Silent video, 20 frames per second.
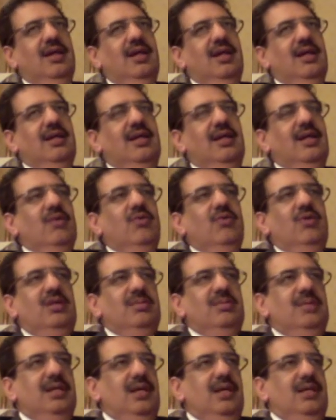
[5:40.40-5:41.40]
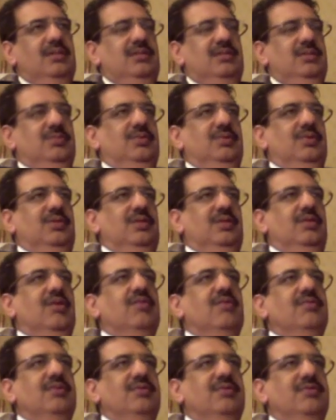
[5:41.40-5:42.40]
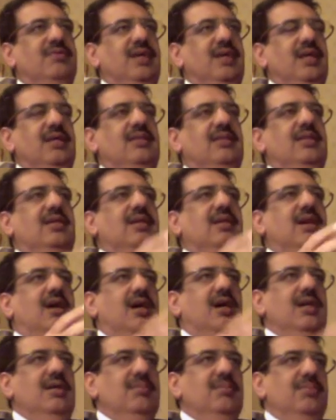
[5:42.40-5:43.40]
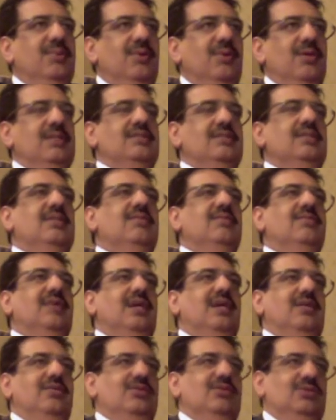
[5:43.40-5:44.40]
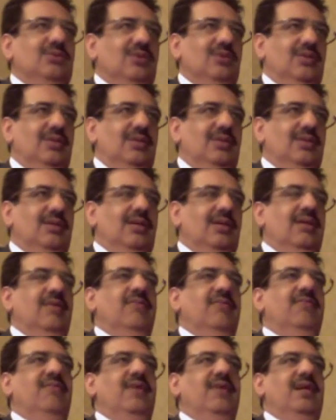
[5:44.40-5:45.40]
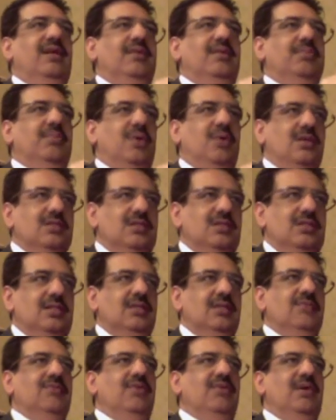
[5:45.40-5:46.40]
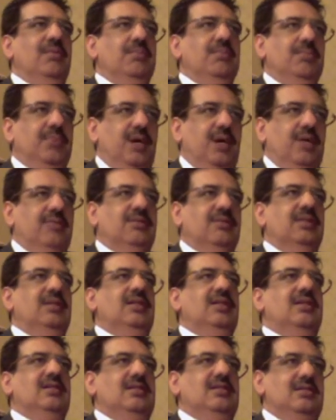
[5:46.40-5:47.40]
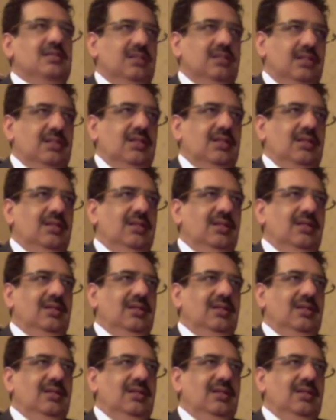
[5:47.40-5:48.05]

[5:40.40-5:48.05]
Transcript: can only be attributed of the fact that our employees in the value zone felt positive, empowered, certain.